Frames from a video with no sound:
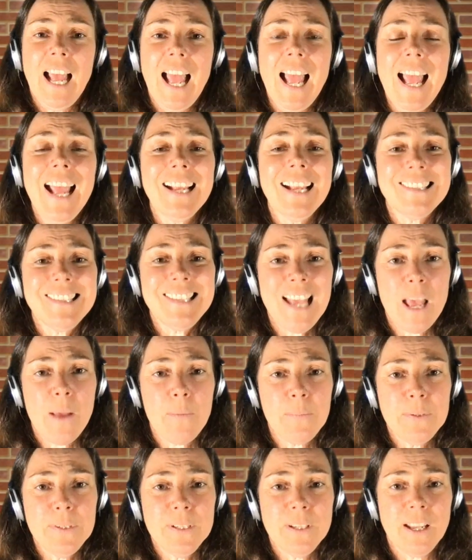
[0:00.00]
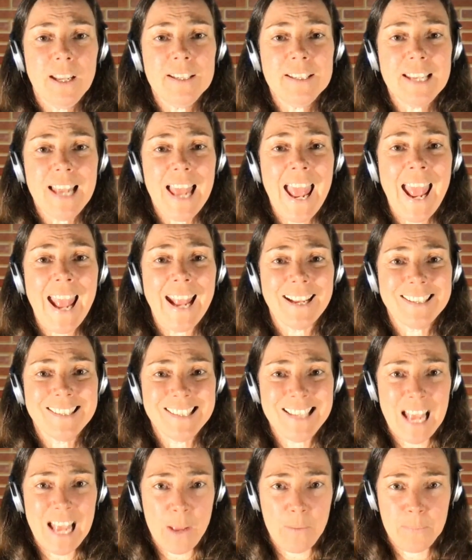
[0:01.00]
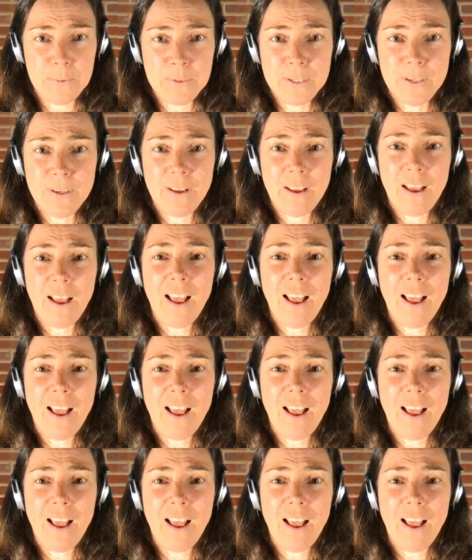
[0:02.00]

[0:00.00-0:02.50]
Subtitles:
Accept and accept.